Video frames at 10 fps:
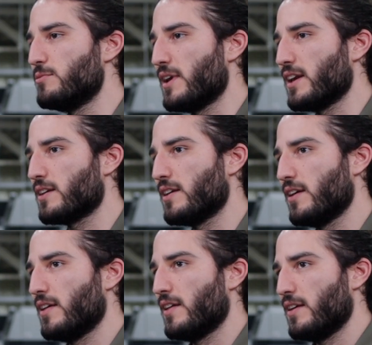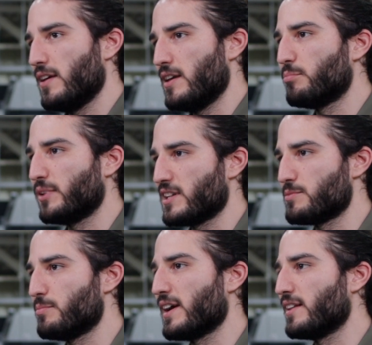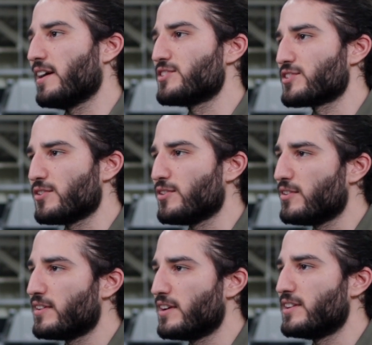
make implants biological in